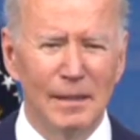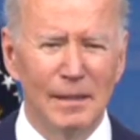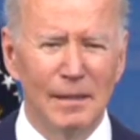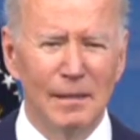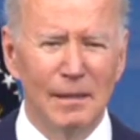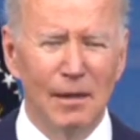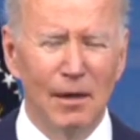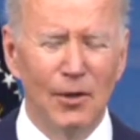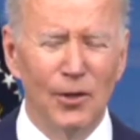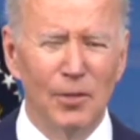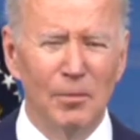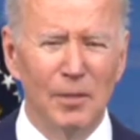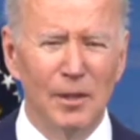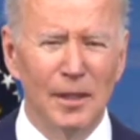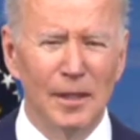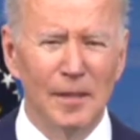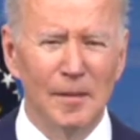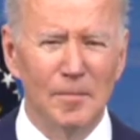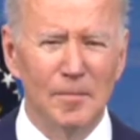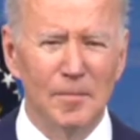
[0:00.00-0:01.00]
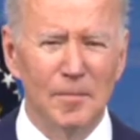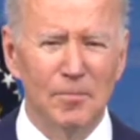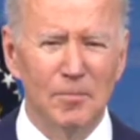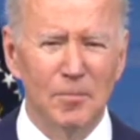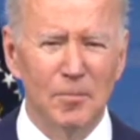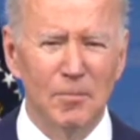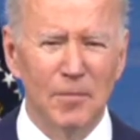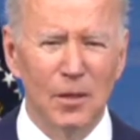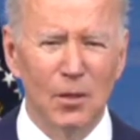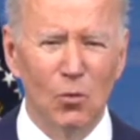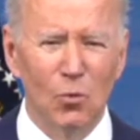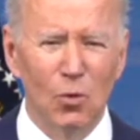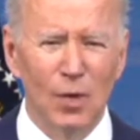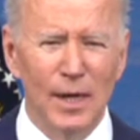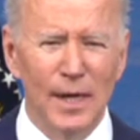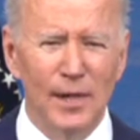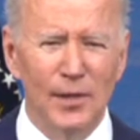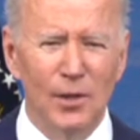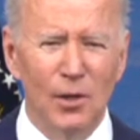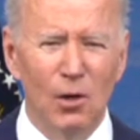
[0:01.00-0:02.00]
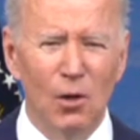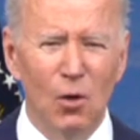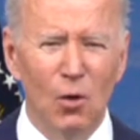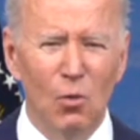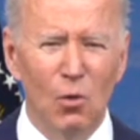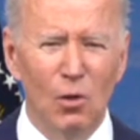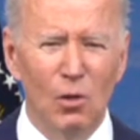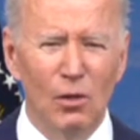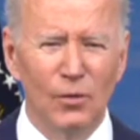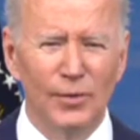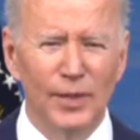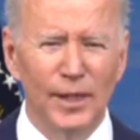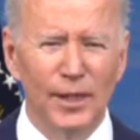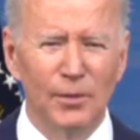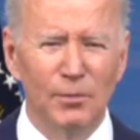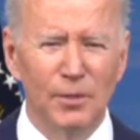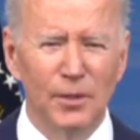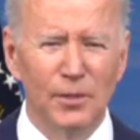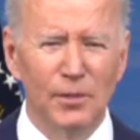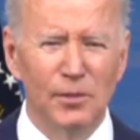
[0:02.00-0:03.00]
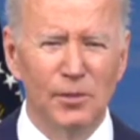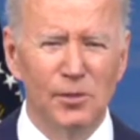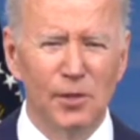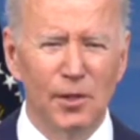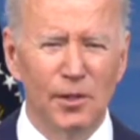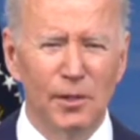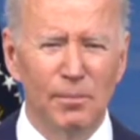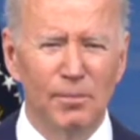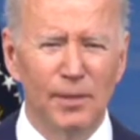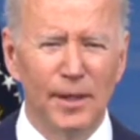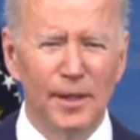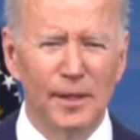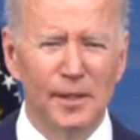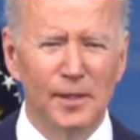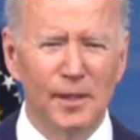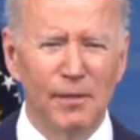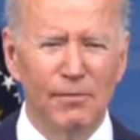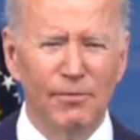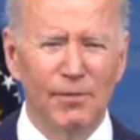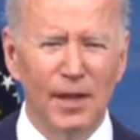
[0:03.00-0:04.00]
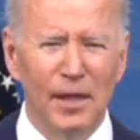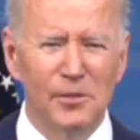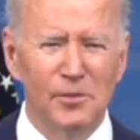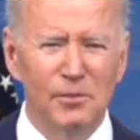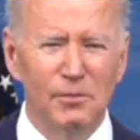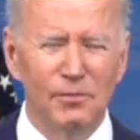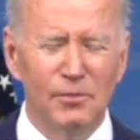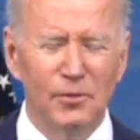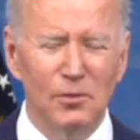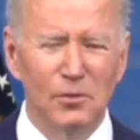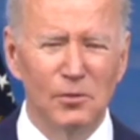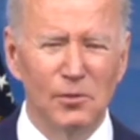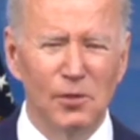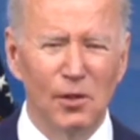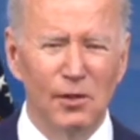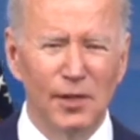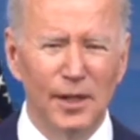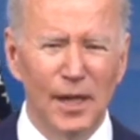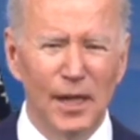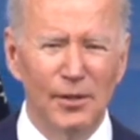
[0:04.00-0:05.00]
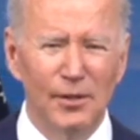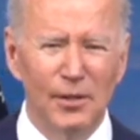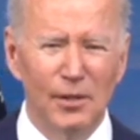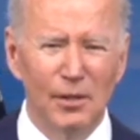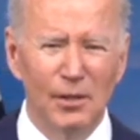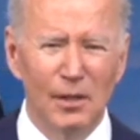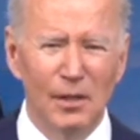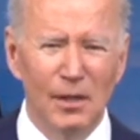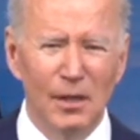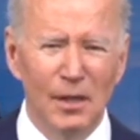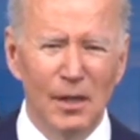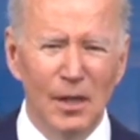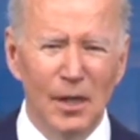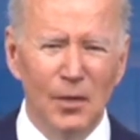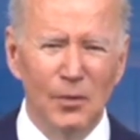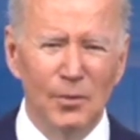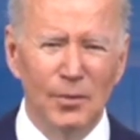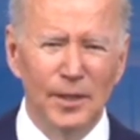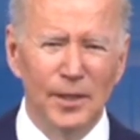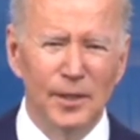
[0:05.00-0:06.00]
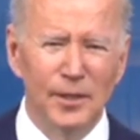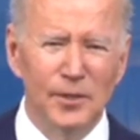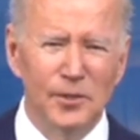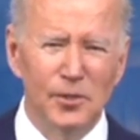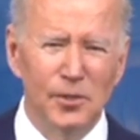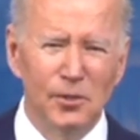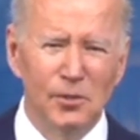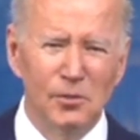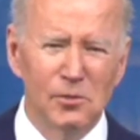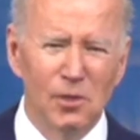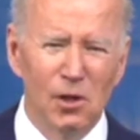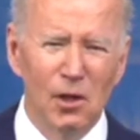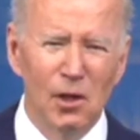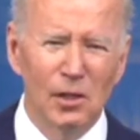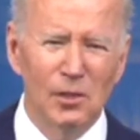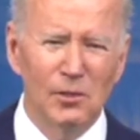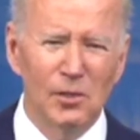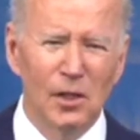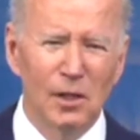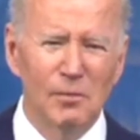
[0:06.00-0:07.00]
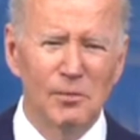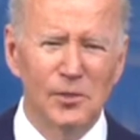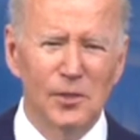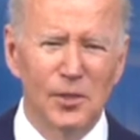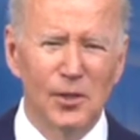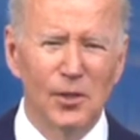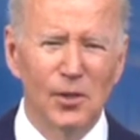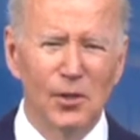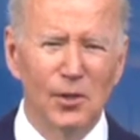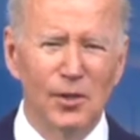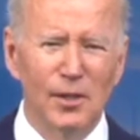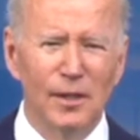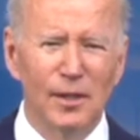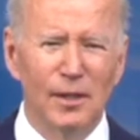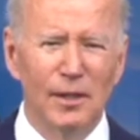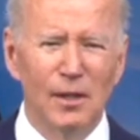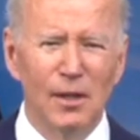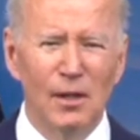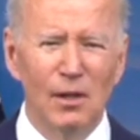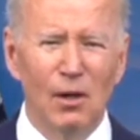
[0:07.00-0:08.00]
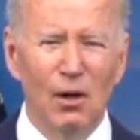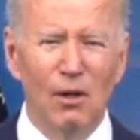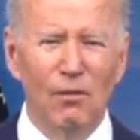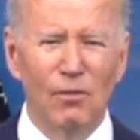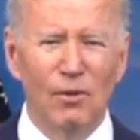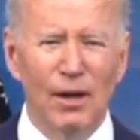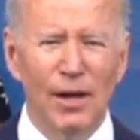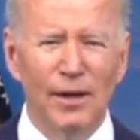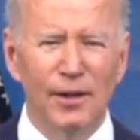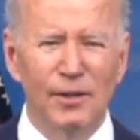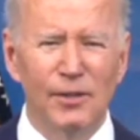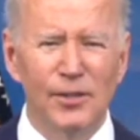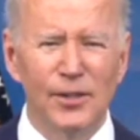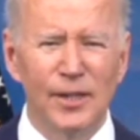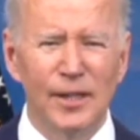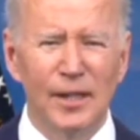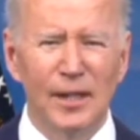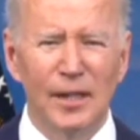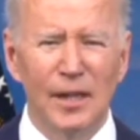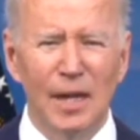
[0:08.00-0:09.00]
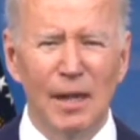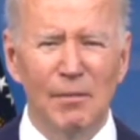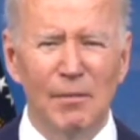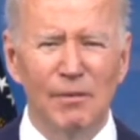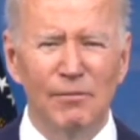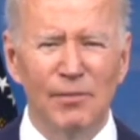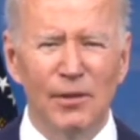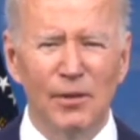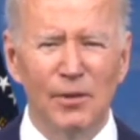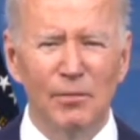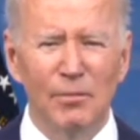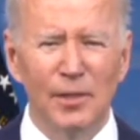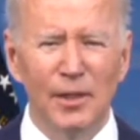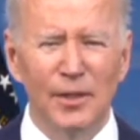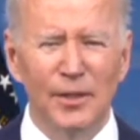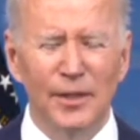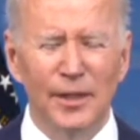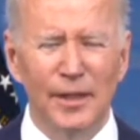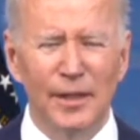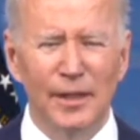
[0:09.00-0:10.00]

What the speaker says: Ultimately, we and the whole world need to reduce our dependence on fossil fuels altogether. We need to choose long-term security over energy and climate vulnerability.